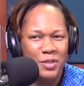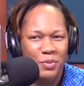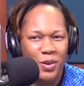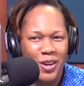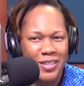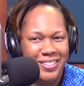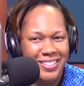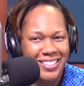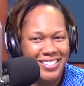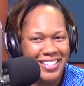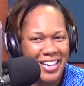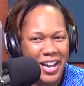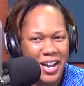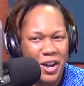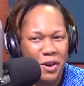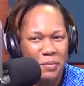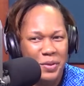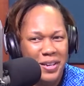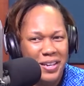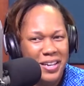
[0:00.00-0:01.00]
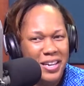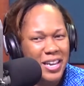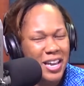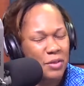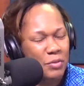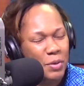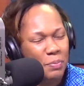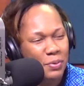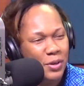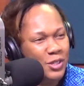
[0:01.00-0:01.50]
parts of the scalp, and
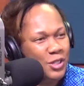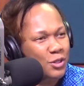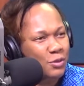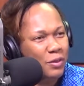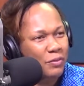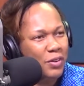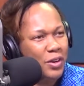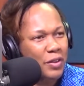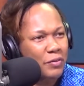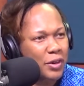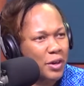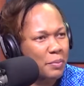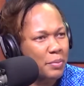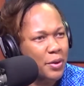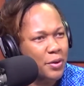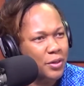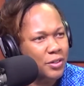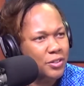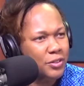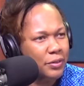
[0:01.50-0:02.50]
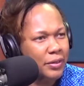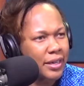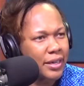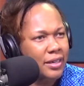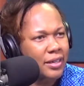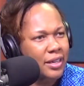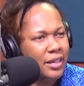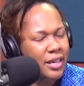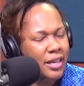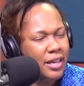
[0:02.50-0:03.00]
we put you in front of a computer
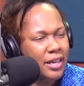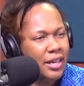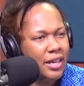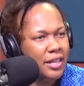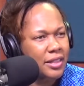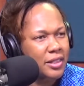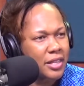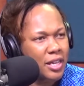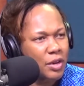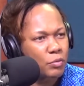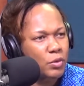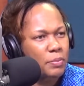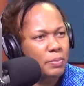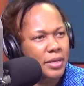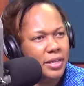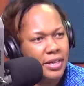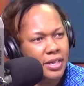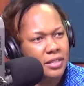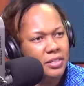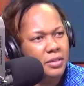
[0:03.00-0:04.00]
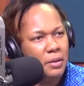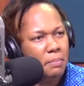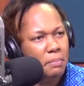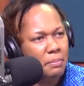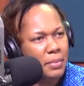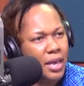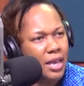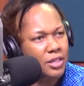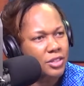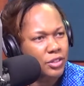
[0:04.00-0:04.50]
screen, and then we begin to
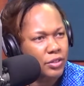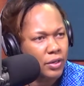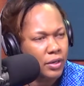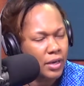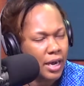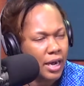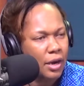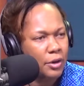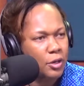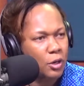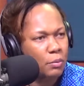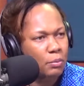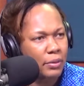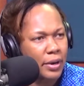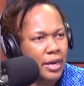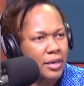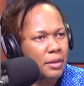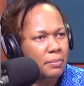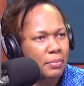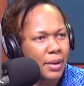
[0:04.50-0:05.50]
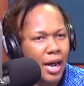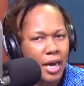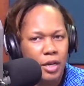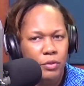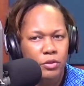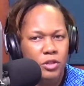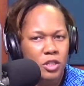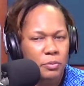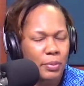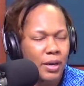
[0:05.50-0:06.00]
measure how your brain and body
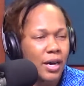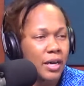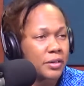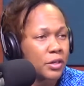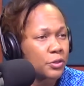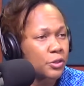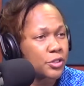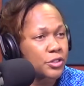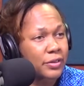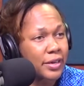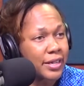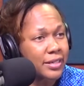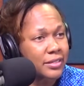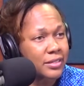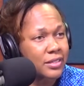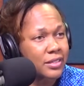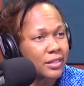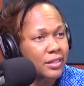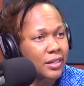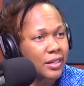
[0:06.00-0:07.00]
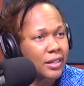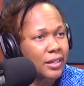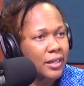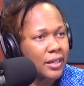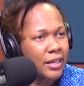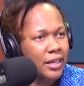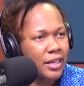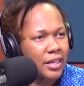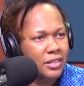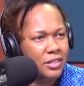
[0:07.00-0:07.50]
respond under stress.
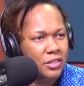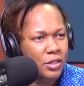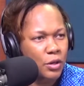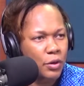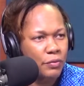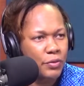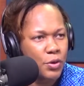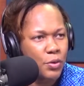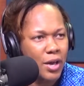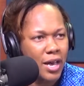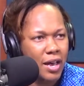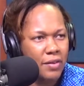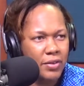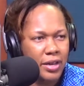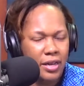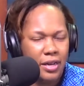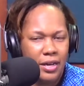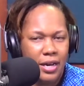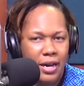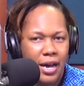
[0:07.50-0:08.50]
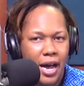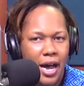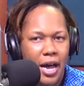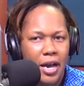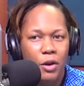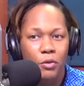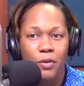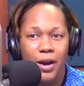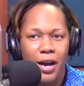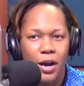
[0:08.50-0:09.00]
And so if you have a high
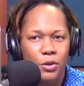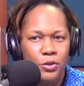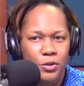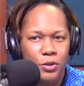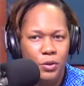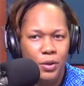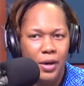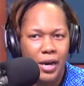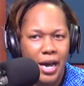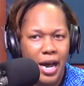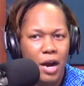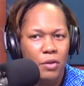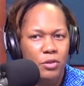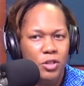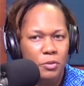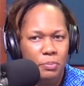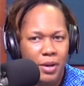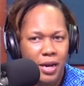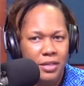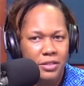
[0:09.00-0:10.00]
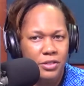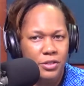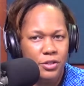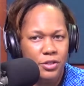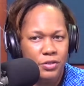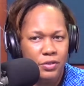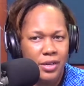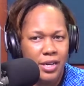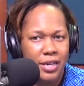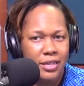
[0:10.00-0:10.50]
arousal or high response to
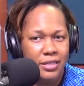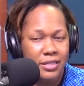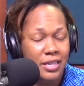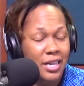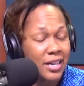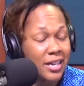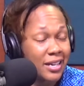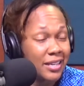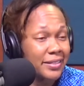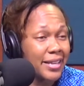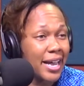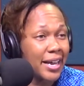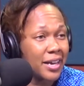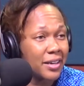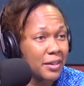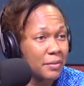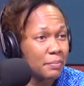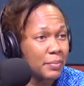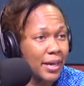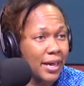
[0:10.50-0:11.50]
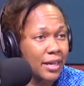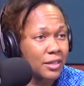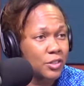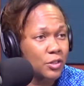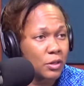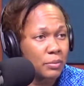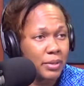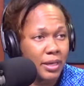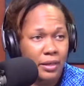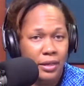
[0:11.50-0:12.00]
stress, that could impact
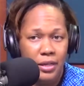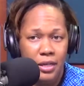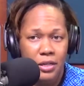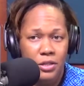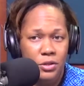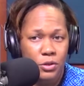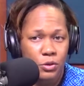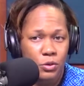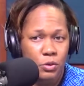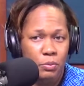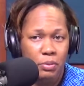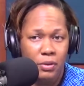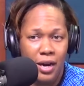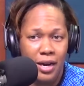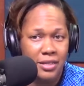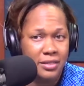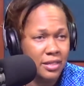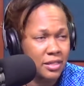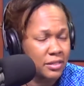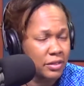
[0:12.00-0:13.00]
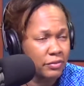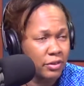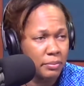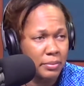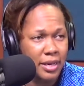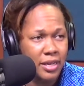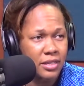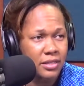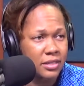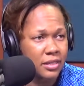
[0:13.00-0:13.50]
your ability to process
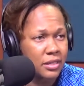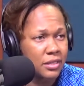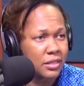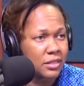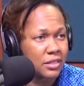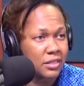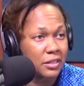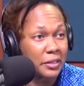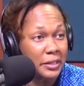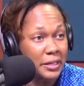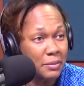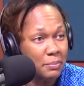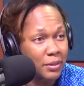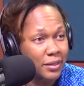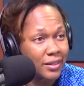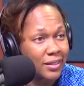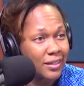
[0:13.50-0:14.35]
information, sleep,